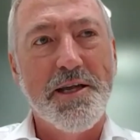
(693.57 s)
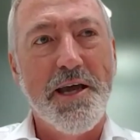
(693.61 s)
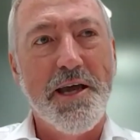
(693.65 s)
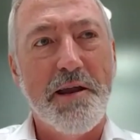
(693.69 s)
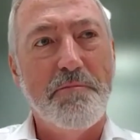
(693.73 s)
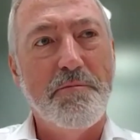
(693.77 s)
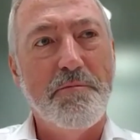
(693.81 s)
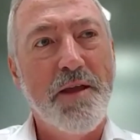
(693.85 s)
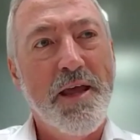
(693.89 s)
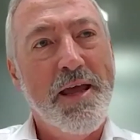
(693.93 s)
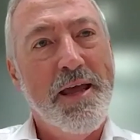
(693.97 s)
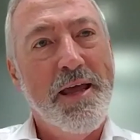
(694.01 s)

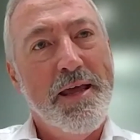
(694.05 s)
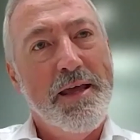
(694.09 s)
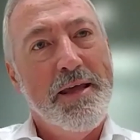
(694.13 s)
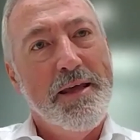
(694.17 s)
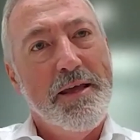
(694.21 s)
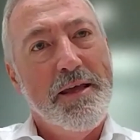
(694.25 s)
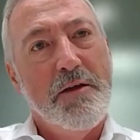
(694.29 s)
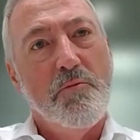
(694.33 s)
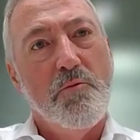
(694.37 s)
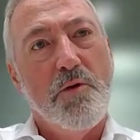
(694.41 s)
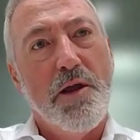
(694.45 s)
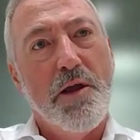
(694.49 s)
And
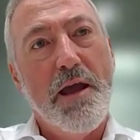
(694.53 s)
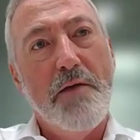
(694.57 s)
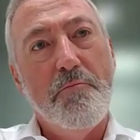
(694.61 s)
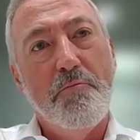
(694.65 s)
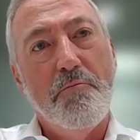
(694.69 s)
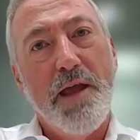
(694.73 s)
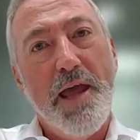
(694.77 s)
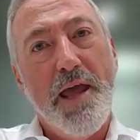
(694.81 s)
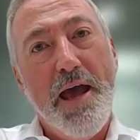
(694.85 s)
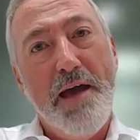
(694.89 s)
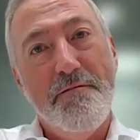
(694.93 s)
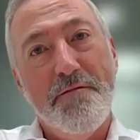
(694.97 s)
we
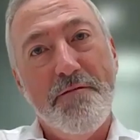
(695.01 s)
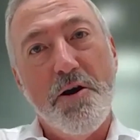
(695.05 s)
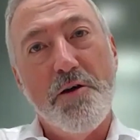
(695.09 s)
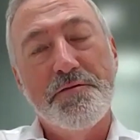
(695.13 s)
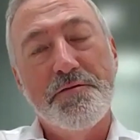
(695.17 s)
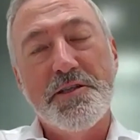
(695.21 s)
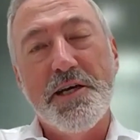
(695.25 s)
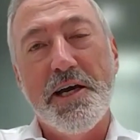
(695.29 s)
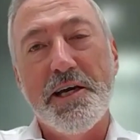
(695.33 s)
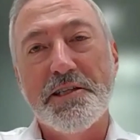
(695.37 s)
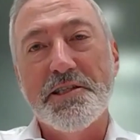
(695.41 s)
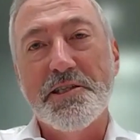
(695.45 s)
have
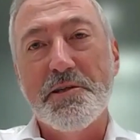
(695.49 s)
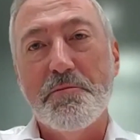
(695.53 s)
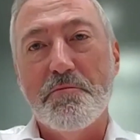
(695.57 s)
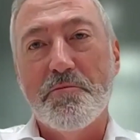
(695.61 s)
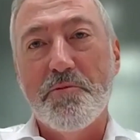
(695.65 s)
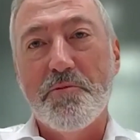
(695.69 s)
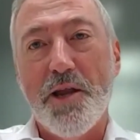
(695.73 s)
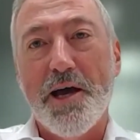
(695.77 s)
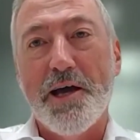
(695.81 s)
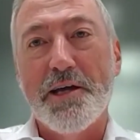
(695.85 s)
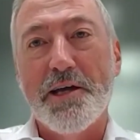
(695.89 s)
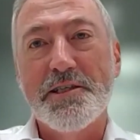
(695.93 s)
offtakes in
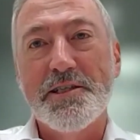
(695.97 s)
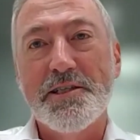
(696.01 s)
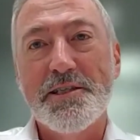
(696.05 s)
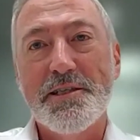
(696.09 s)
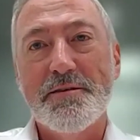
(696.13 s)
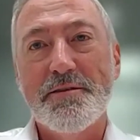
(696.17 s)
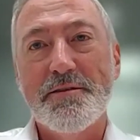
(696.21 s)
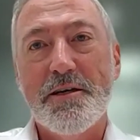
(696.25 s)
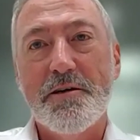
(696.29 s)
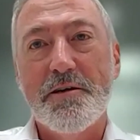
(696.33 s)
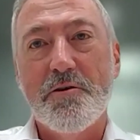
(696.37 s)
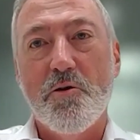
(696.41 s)

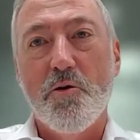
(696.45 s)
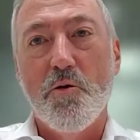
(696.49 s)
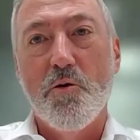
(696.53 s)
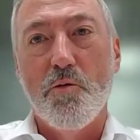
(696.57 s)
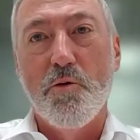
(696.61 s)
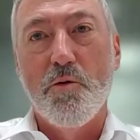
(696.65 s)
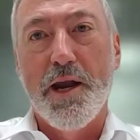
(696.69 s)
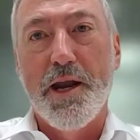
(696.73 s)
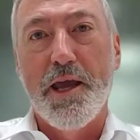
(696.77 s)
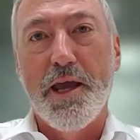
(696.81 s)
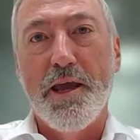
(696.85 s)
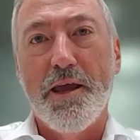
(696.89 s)
place
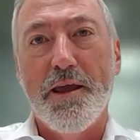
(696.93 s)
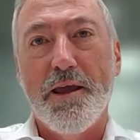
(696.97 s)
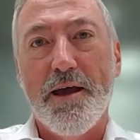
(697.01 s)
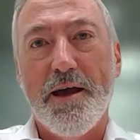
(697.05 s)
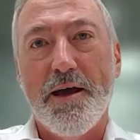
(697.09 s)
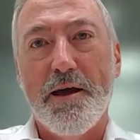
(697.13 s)
already,